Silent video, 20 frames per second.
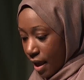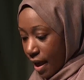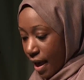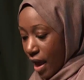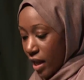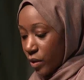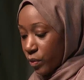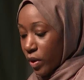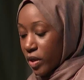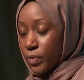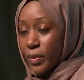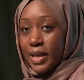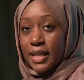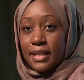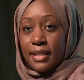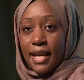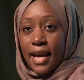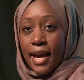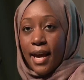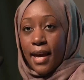And when we
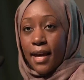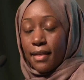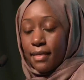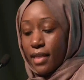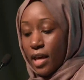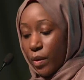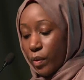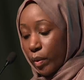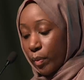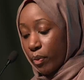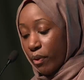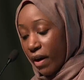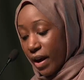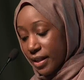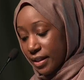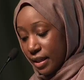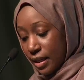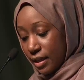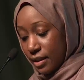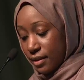say they were
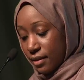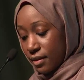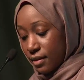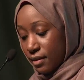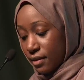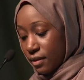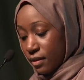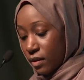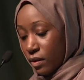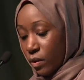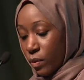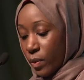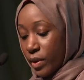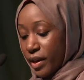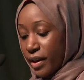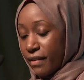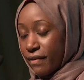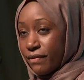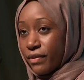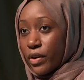present when
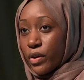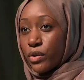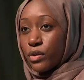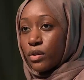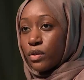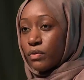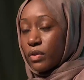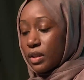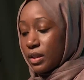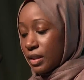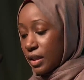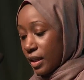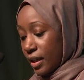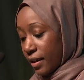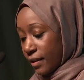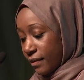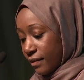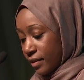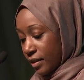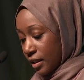he first
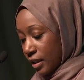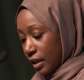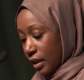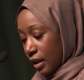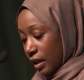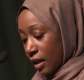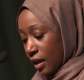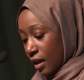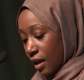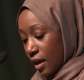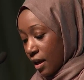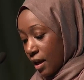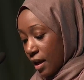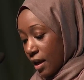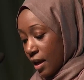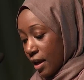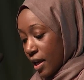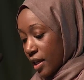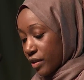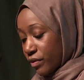received
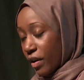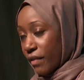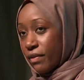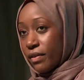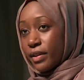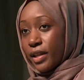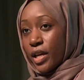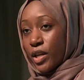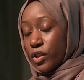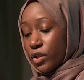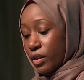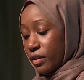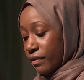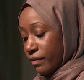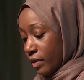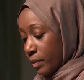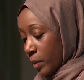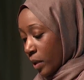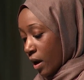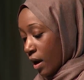his revelation
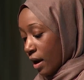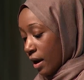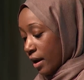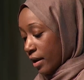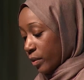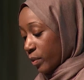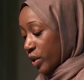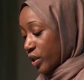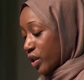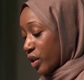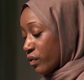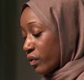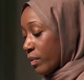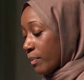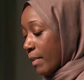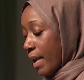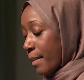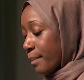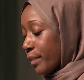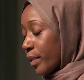from God, we should
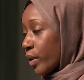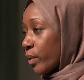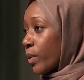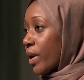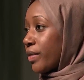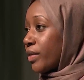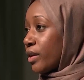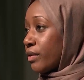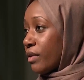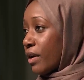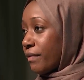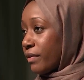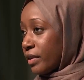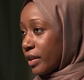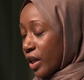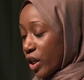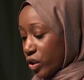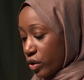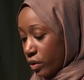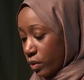remember what the
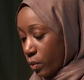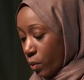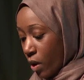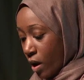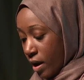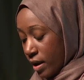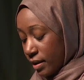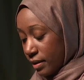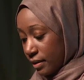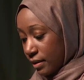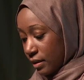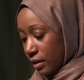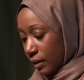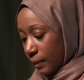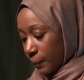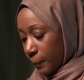revelation was.